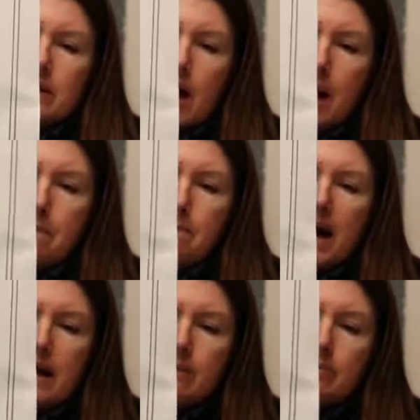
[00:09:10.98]
A
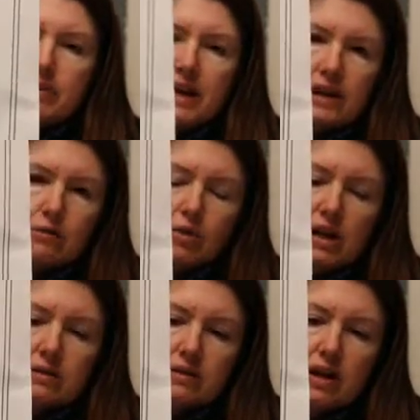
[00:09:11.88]
pipe, like
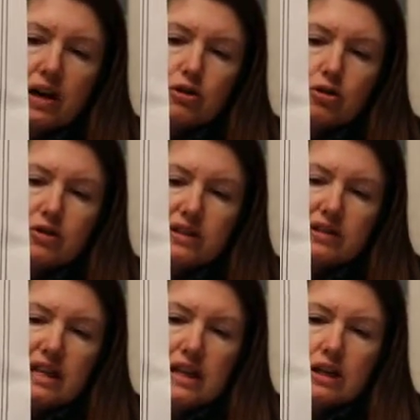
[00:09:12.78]
what's under the
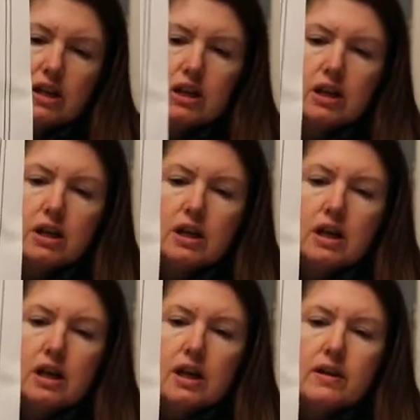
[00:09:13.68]
sink.
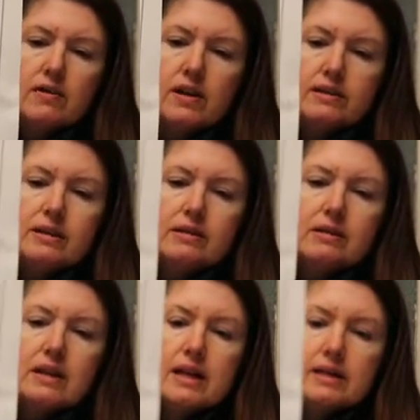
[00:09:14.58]
This
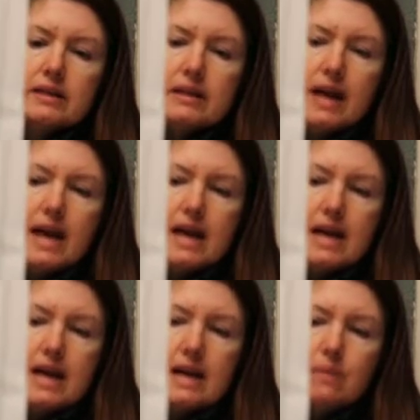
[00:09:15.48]
is
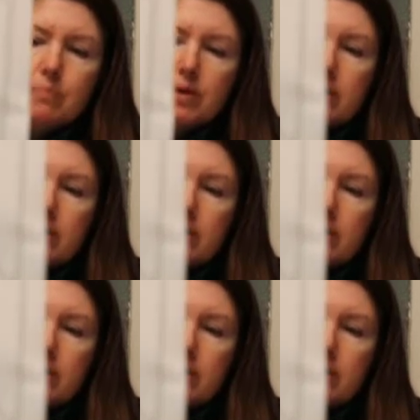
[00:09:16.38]
tape.